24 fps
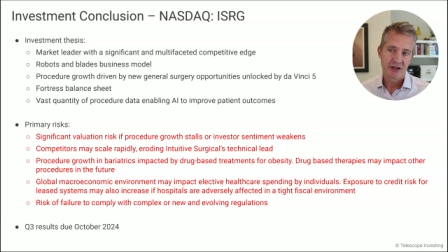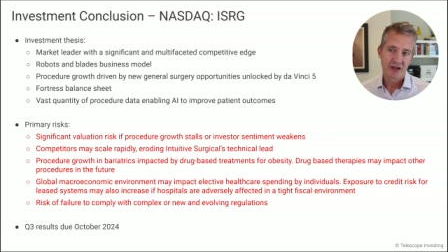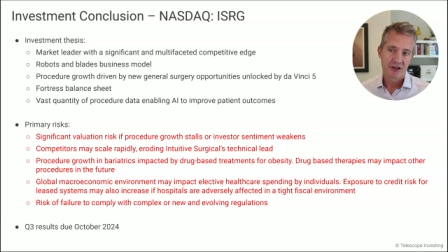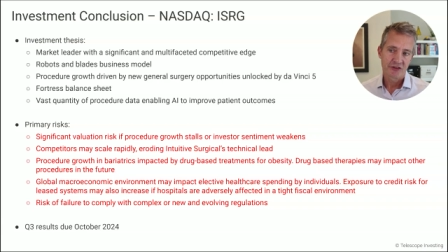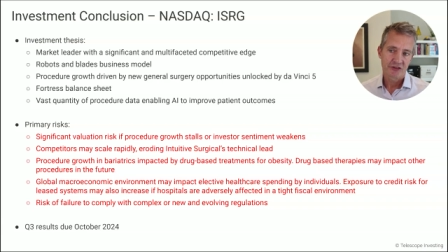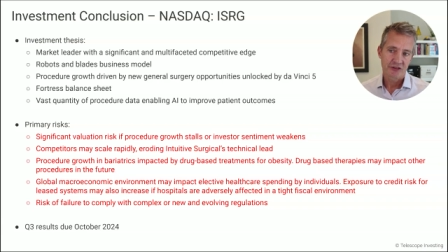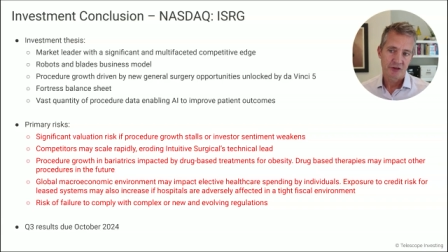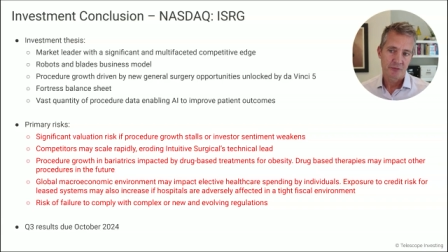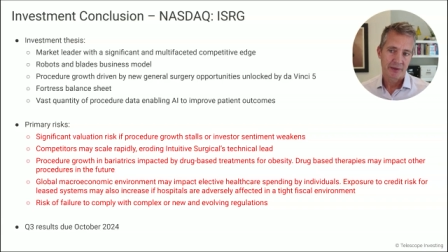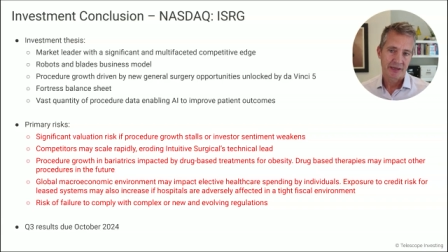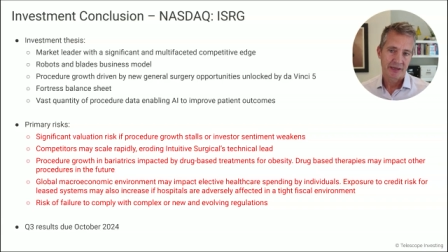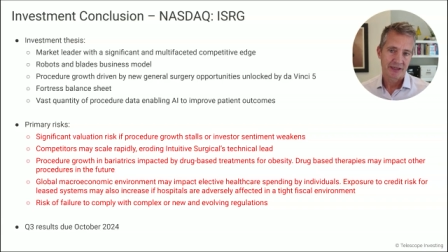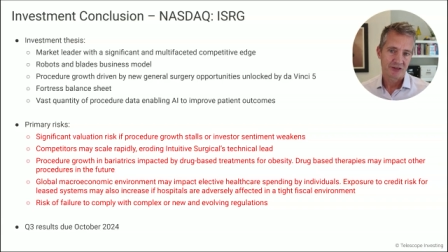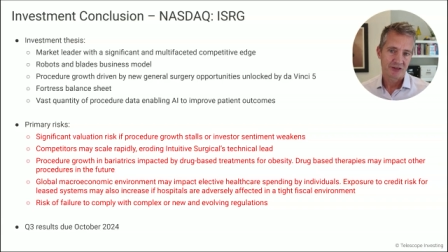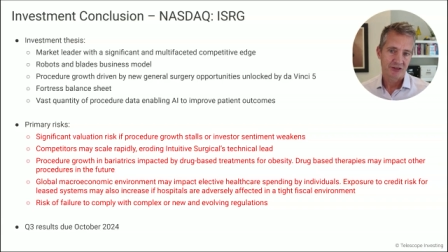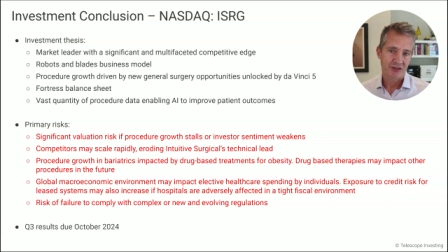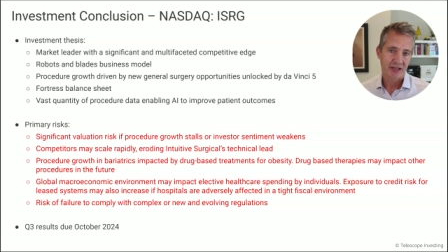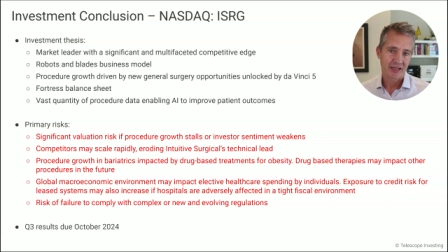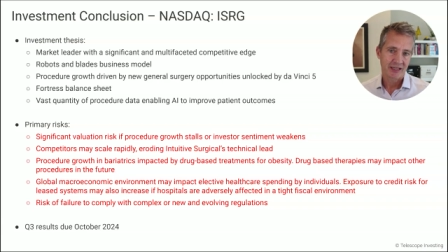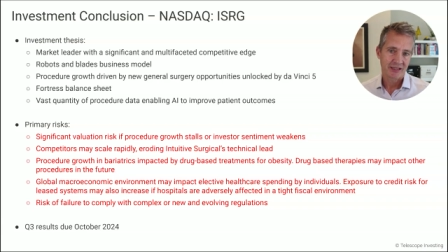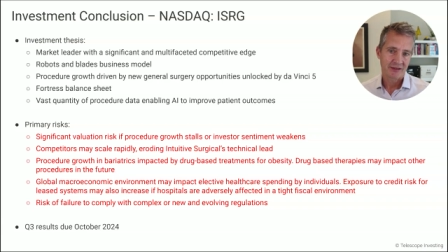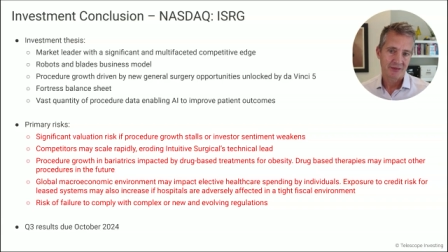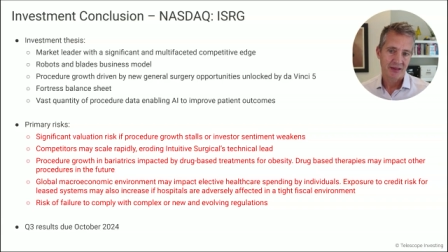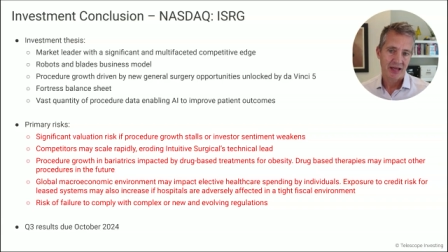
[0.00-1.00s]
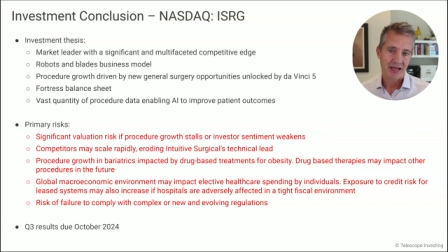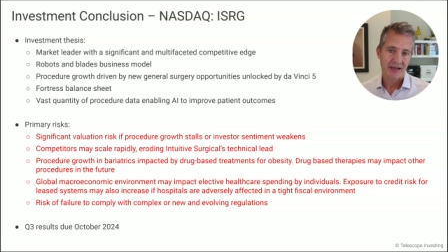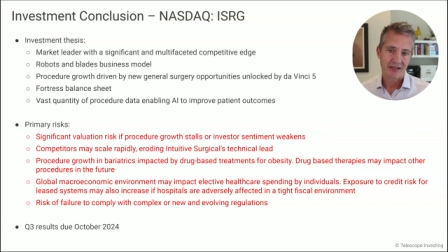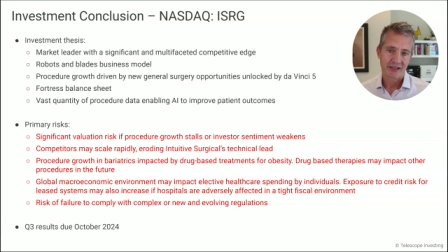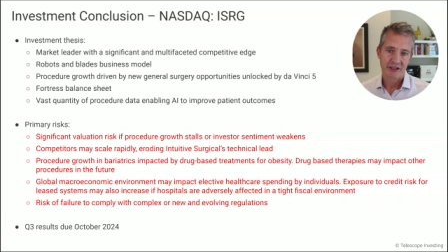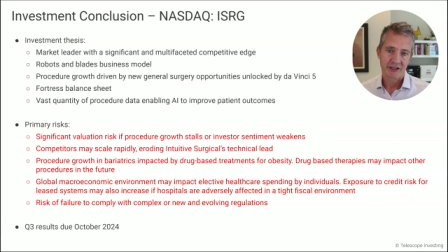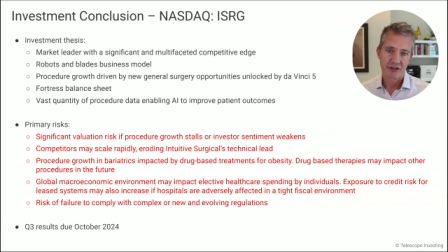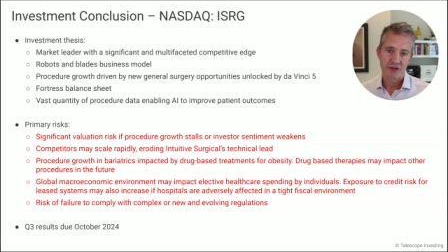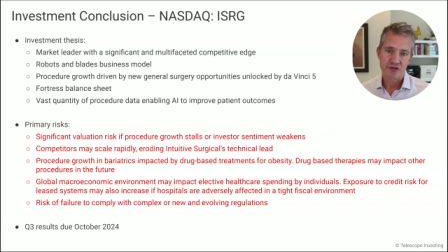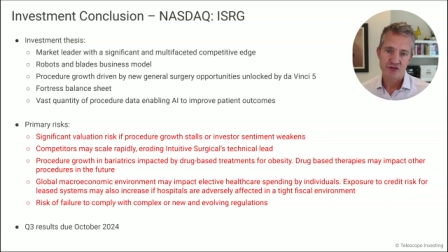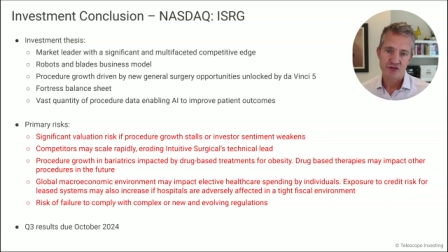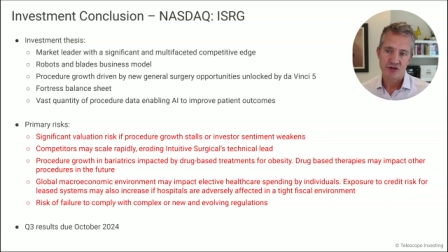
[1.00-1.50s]
to maintain that
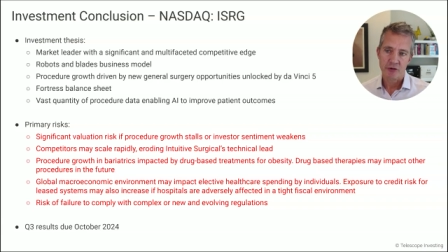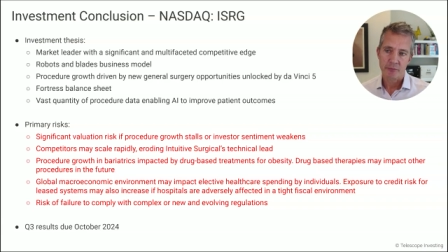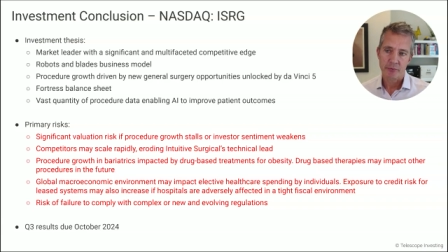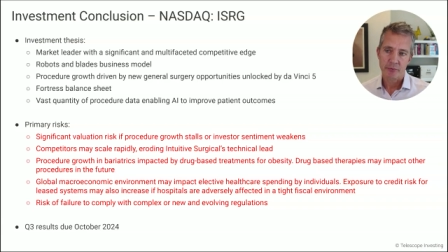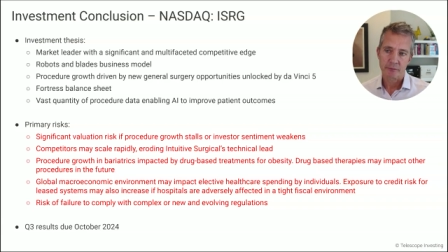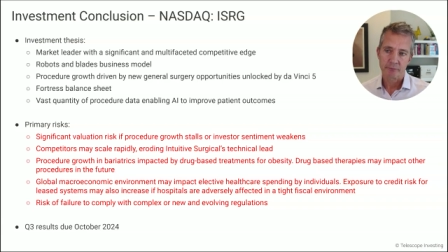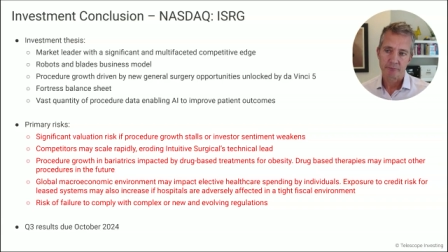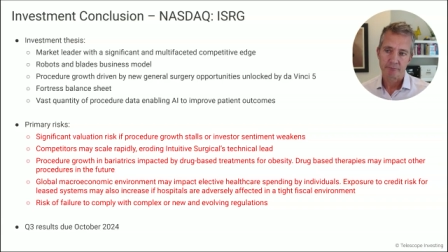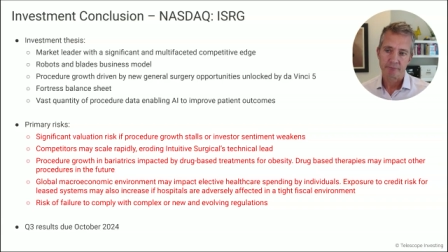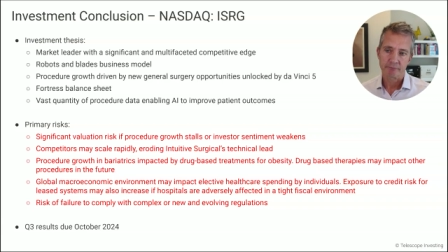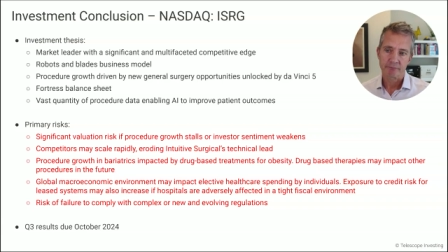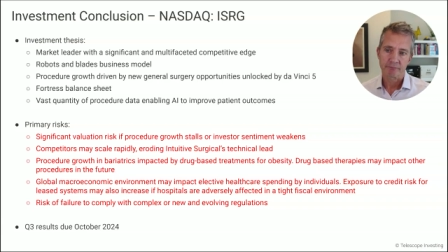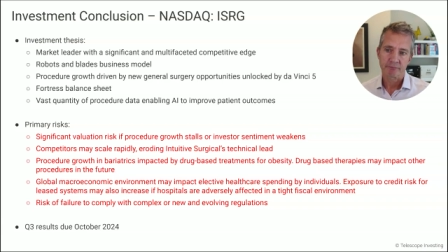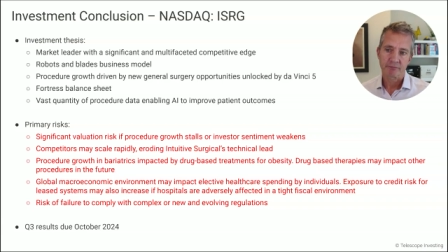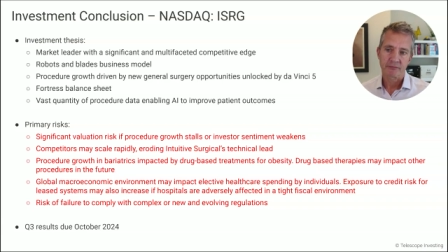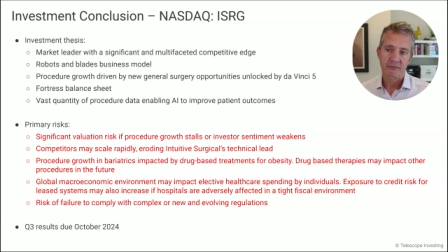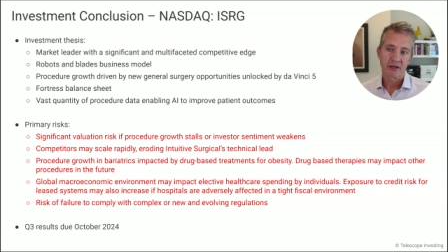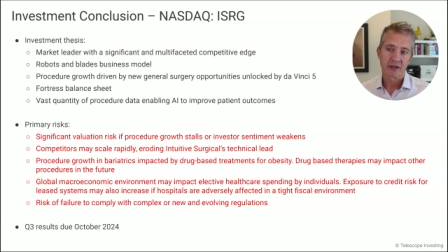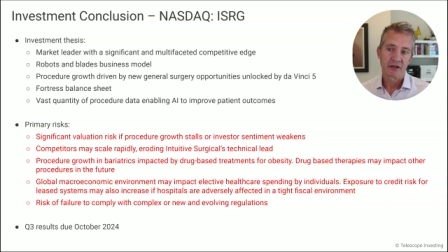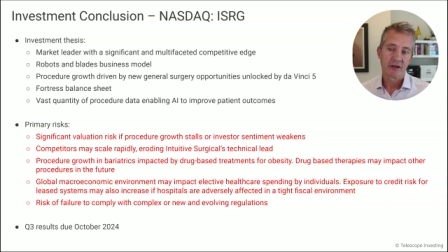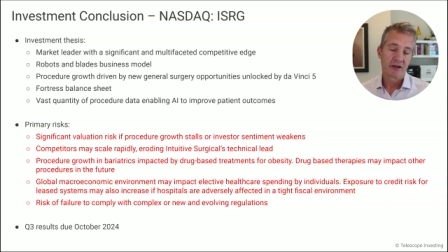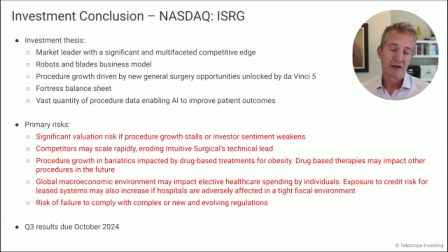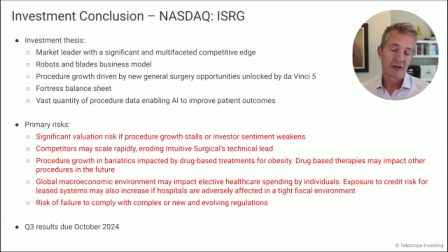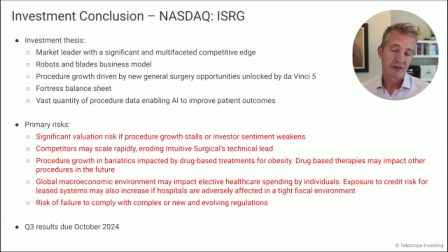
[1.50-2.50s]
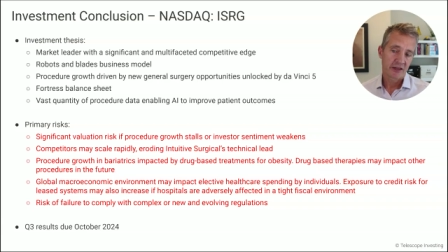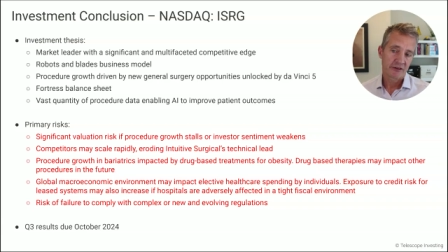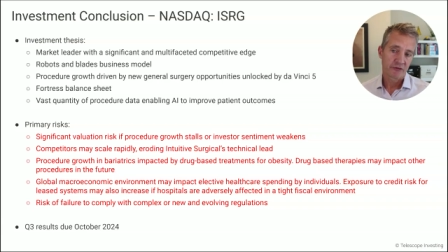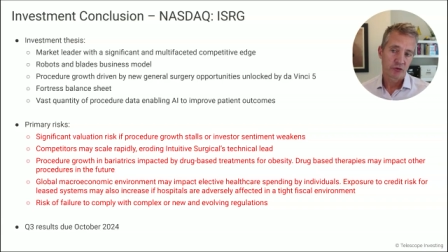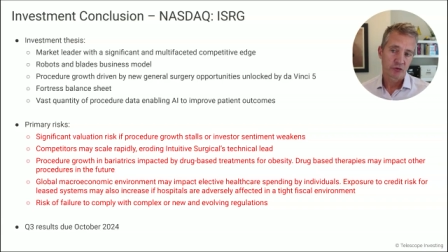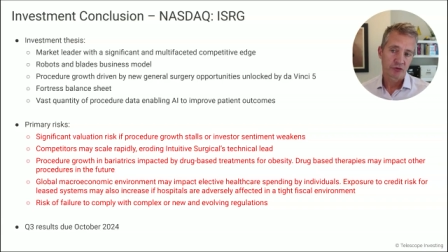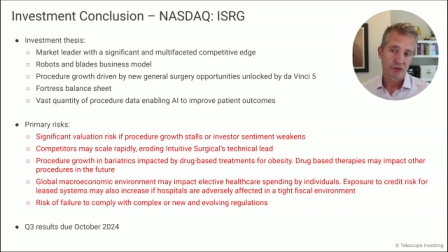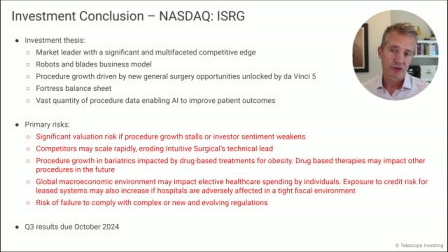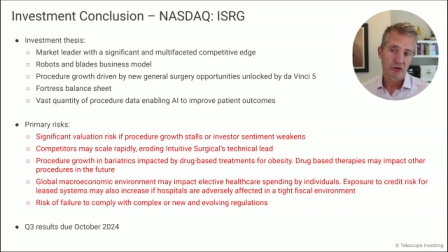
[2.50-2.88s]
leadership. They've also